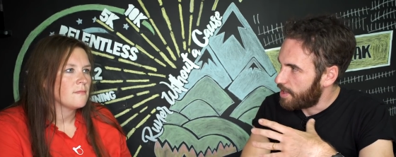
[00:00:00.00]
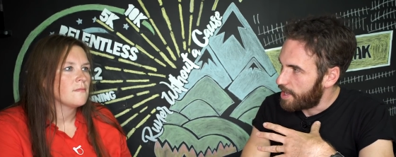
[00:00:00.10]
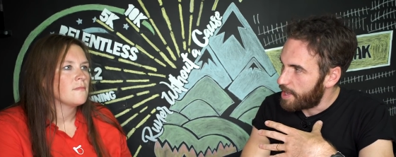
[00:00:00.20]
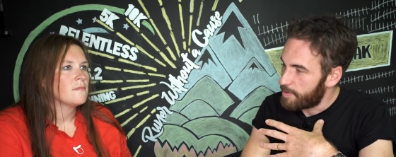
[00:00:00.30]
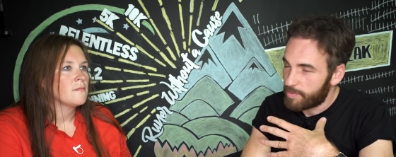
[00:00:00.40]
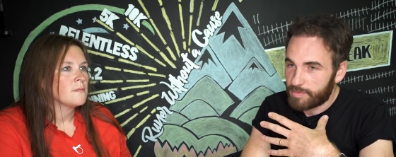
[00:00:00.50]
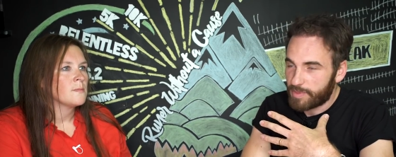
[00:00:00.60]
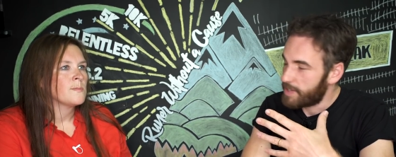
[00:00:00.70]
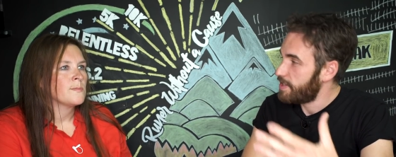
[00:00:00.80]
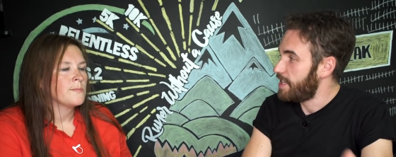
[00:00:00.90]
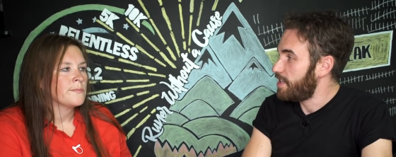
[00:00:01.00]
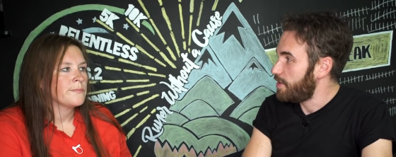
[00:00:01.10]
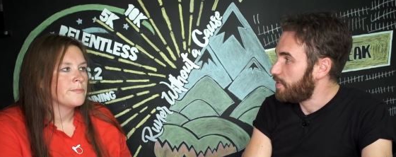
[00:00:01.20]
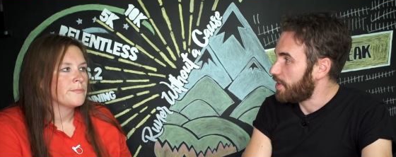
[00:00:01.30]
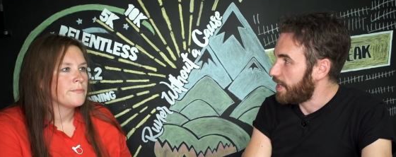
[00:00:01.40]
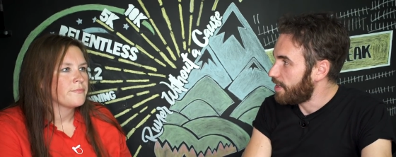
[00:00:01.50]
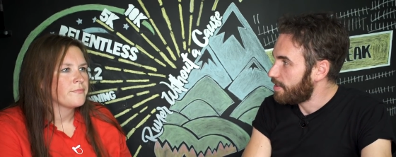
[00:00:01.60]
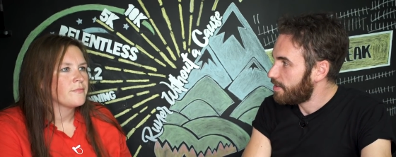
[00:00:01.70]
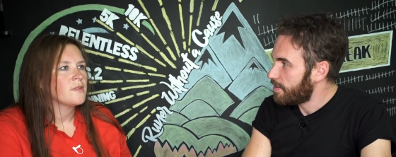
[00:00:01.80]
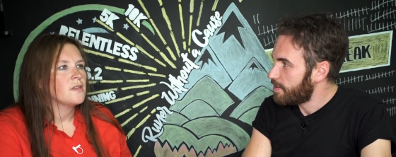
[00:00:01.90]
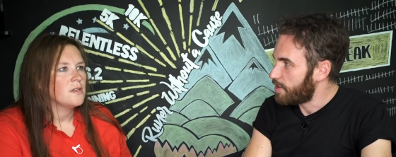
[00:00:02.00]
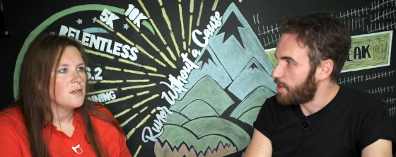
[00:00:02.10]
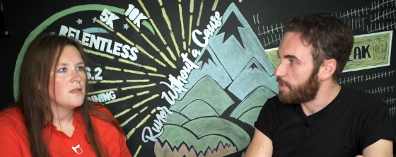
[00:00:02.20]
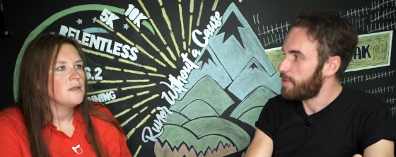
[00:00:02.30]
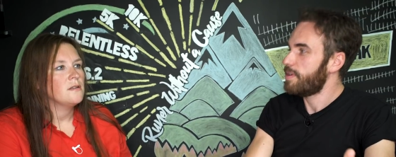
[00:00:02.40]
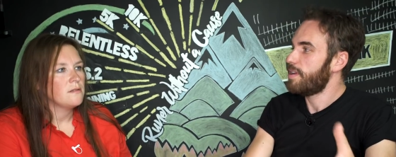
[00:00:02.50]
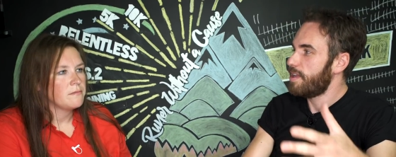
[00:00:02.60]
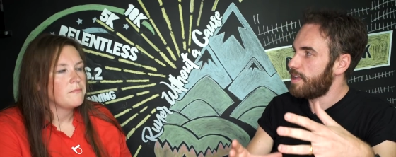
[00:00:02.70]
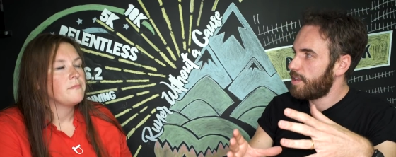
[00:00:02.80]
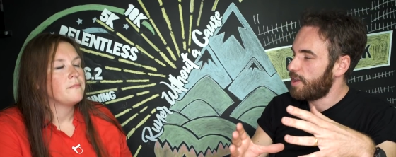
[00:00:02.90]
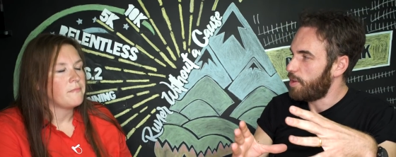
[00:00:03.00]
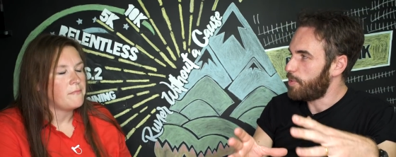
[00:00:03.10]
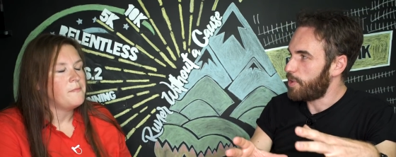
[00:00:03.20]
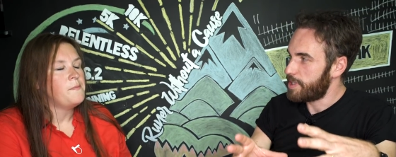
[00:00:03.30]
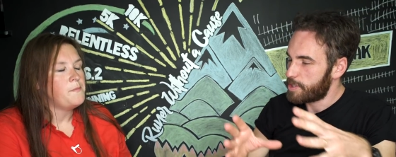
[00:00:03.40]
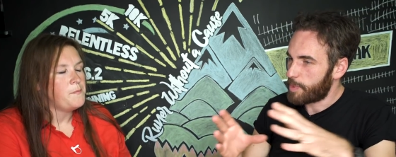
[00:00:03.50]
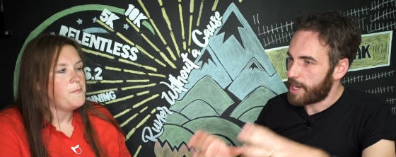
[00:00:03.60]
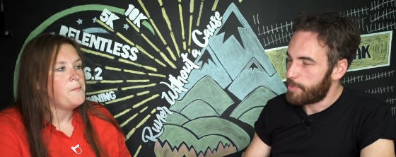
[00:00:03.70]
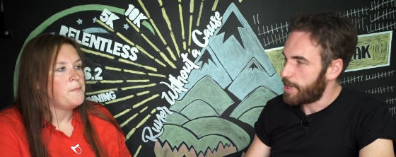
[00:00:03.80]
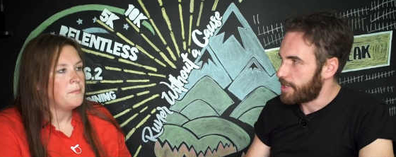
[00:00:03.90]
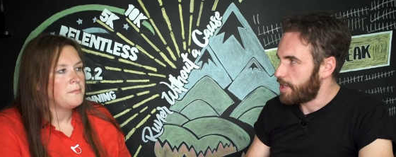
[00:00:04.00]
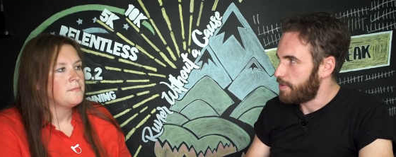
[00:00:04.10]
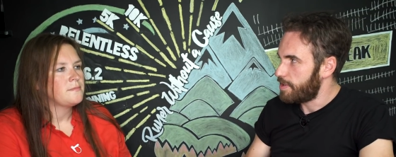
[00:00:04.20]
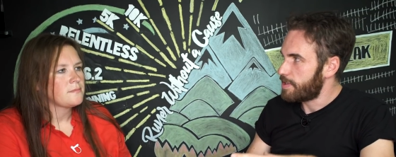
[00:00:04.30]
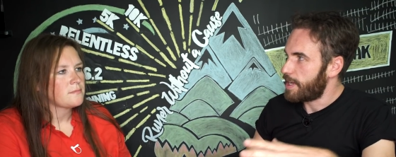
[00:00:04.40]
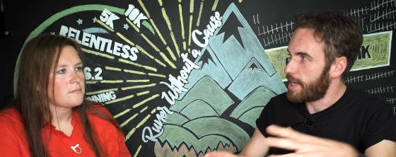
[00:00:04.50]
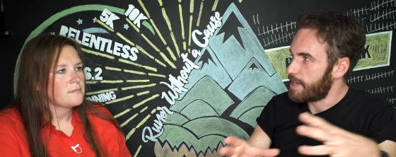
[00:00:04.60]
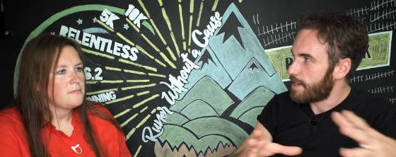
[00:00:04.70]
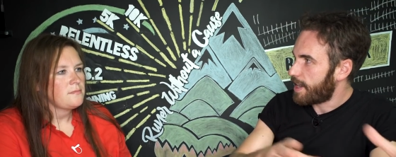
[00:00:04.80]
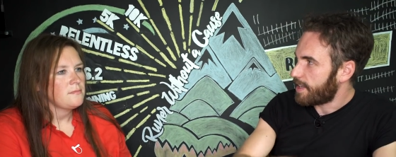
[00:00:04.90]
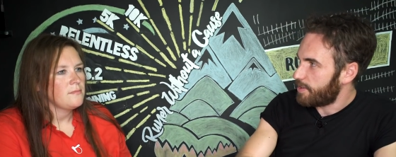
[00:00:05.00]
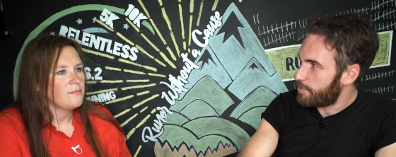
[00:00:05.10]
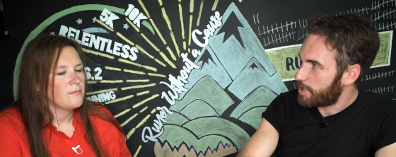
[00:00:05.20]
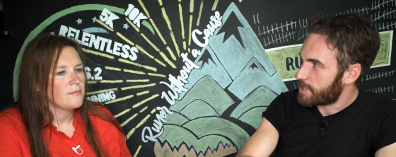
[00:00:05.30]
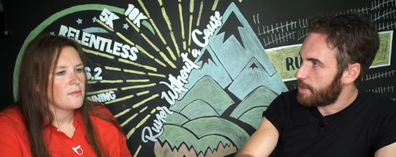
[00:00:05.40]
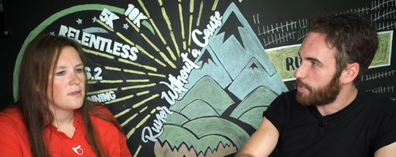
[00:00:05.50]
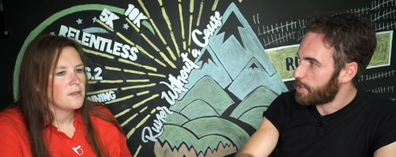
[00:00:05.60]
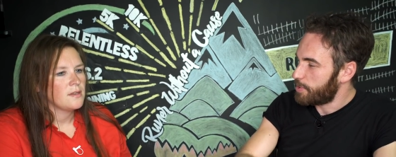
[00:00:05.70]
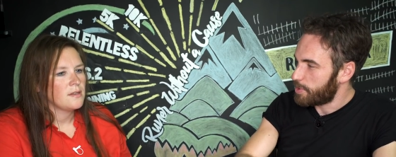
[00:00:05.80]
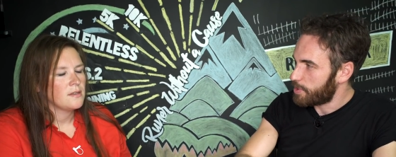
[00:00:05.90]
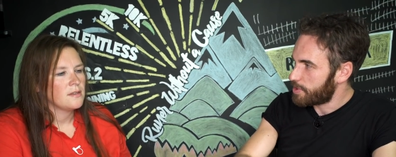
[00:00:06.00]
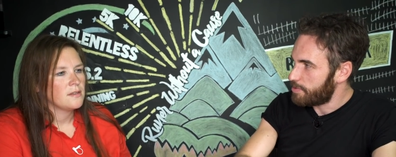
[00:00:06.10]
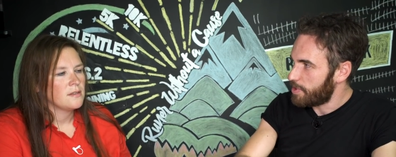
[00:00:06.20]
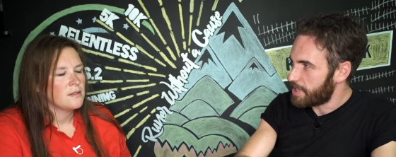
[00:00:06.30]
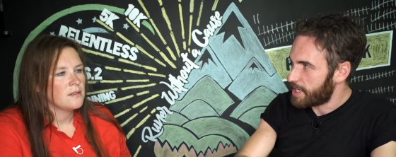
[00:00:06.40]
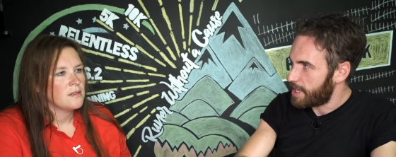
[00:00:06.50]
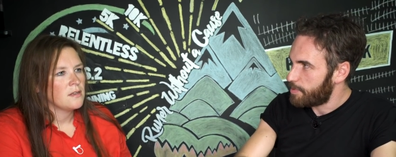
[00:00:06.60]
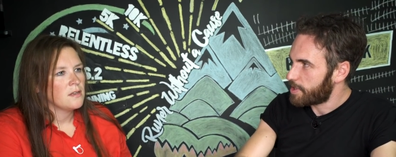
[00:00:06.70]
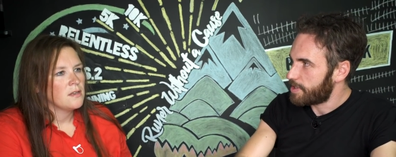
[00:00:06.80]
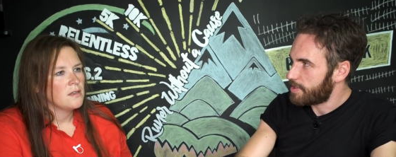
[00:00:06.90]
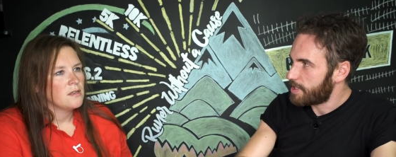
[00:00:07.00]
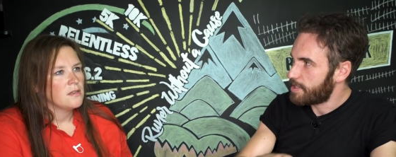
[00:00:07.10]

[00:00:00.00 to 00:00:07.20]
Speaker 1: um, they see that you've done it. So a lot more inspired by you than, say, Alan, for example, who was also running it because they